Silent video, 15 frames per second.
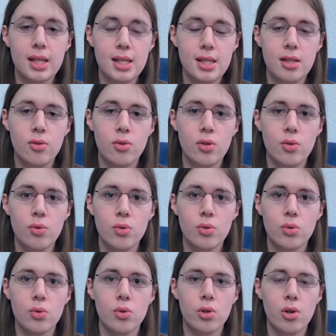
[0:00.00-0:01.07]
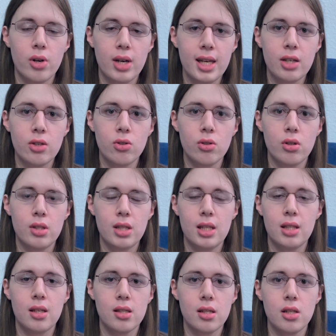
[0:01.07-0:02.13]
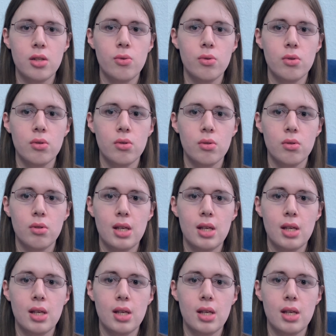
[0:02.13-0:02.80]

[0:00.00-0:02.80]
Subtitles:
easy to use connector that doesn't use